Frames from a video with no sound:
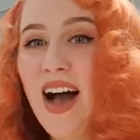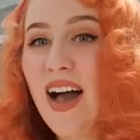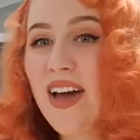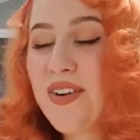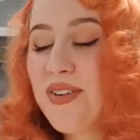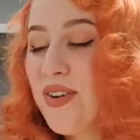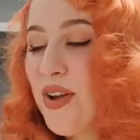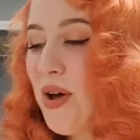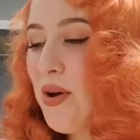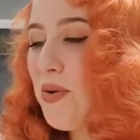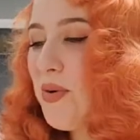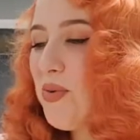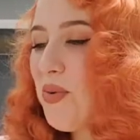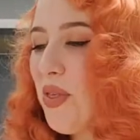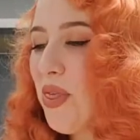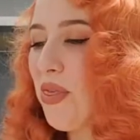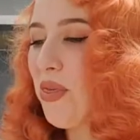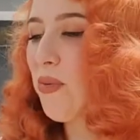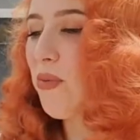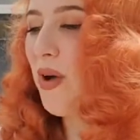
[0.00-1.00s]
I don't know,
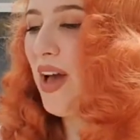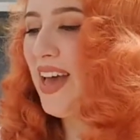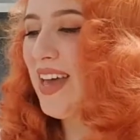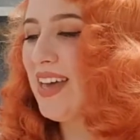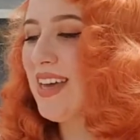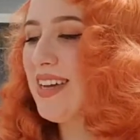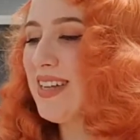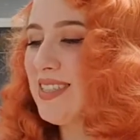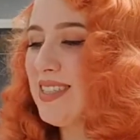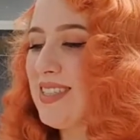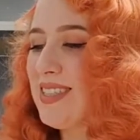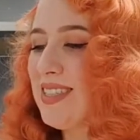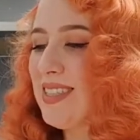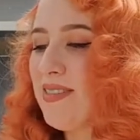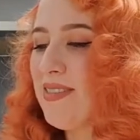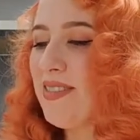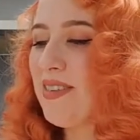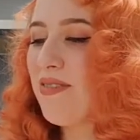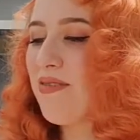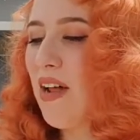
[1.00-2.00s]
with the way it's
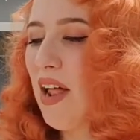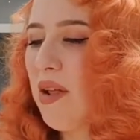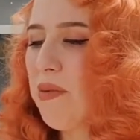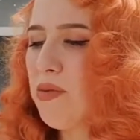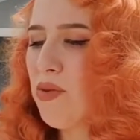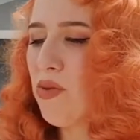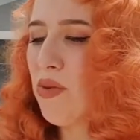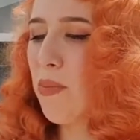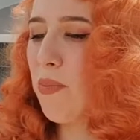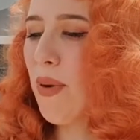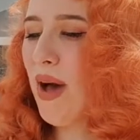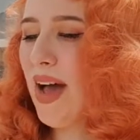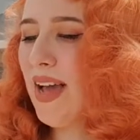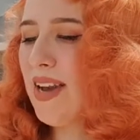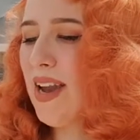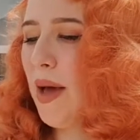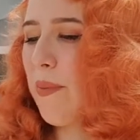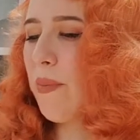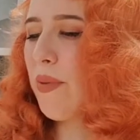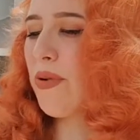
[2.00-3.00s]
developed with the
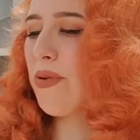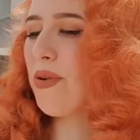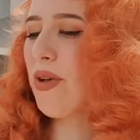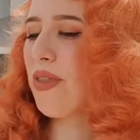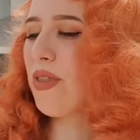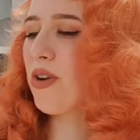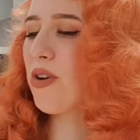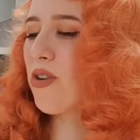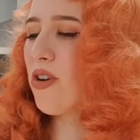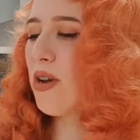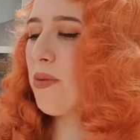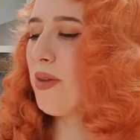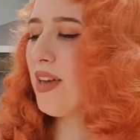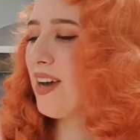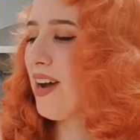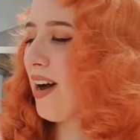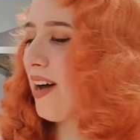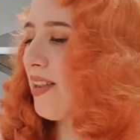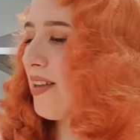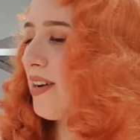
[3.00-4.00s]
pineapple and the creamy
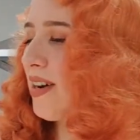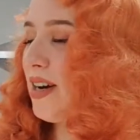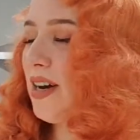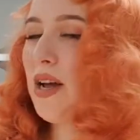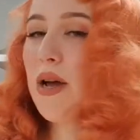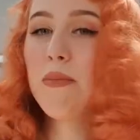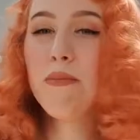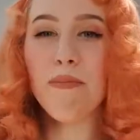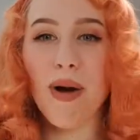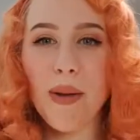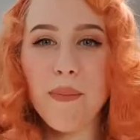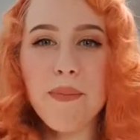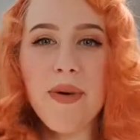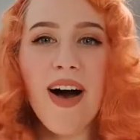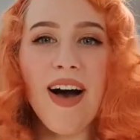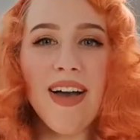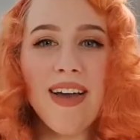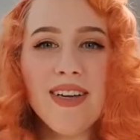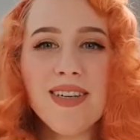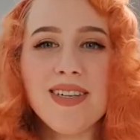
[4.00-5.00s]
color, my
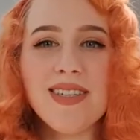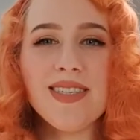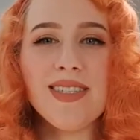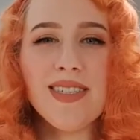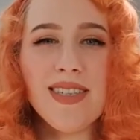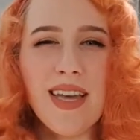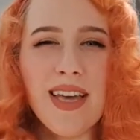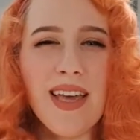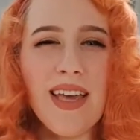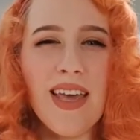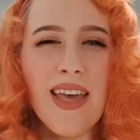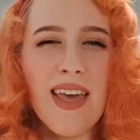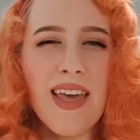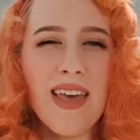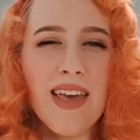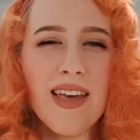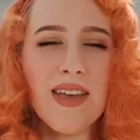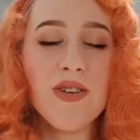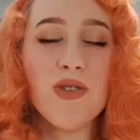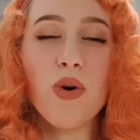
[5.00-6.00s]
mind is
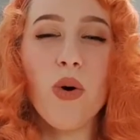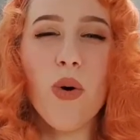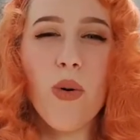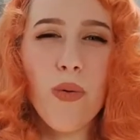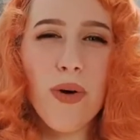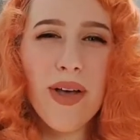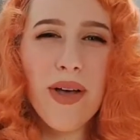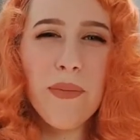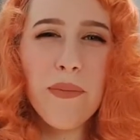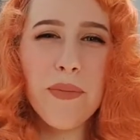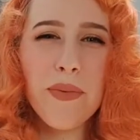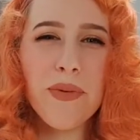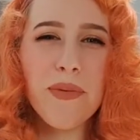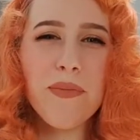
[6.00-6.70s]
thinking Dole Whip.